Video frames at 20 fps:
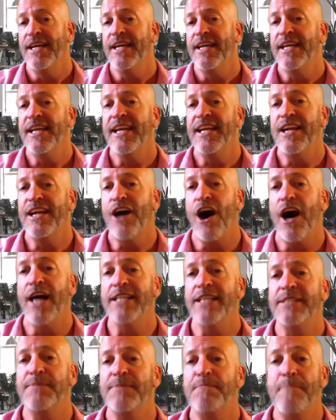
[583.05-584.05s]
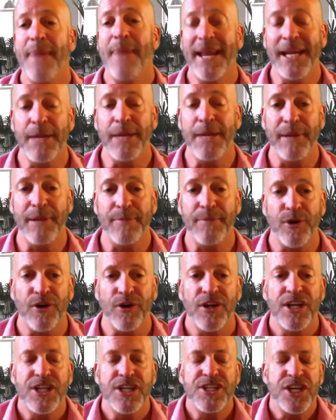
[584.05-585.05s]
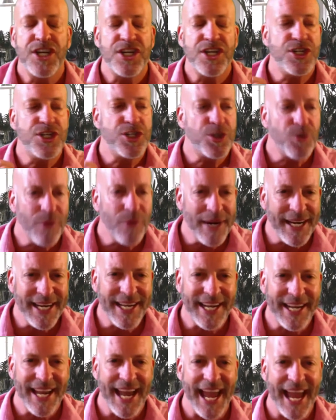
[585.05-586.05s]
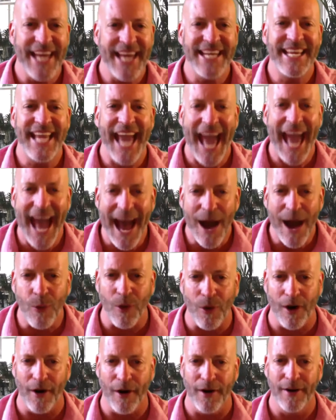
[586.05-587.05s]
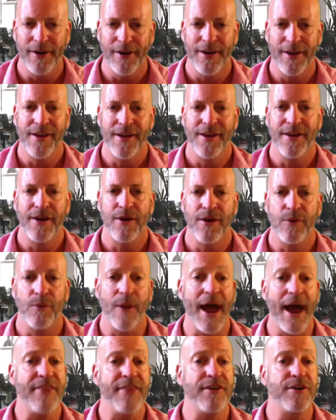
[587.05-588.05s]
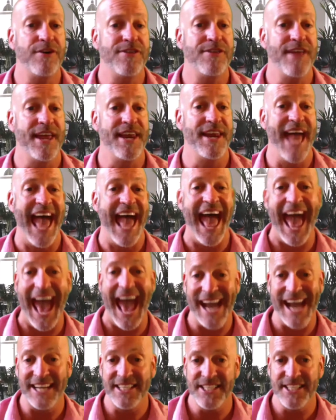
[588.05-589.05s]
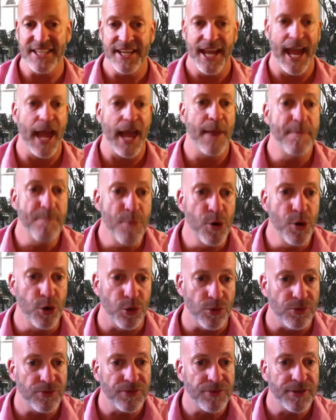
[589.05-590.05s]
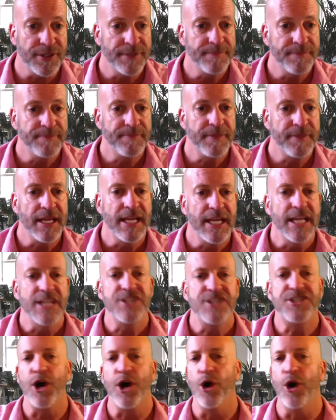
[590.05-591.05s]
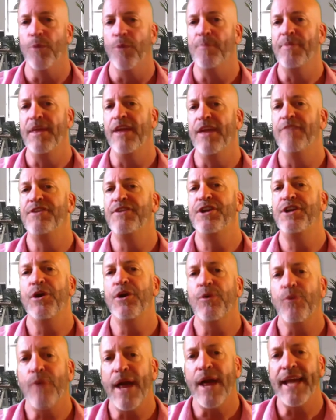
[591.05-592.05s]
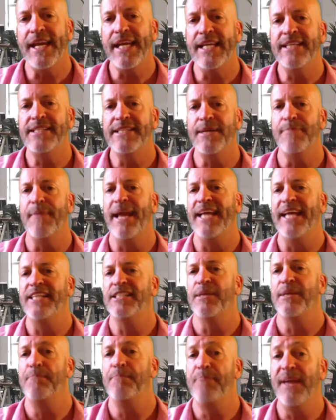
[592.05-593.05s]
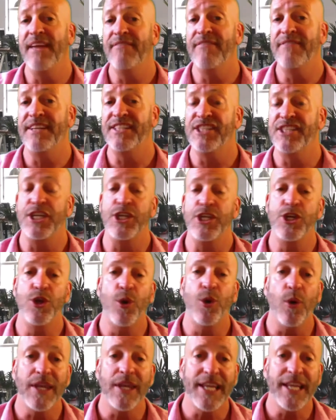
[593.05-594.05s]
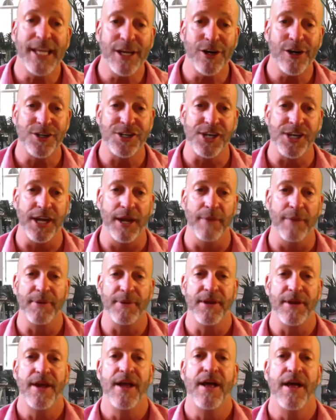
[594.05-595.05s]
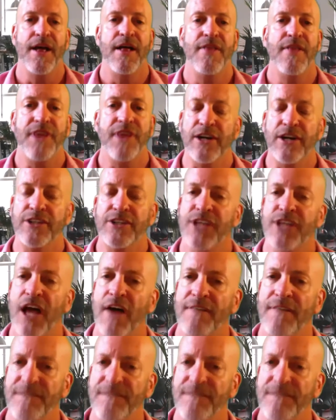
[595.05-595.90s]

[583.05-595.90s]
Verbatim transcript: can cause many people to shrink and cower rather than act and move. So, if you're ready to make some pivots in your leadership, there's a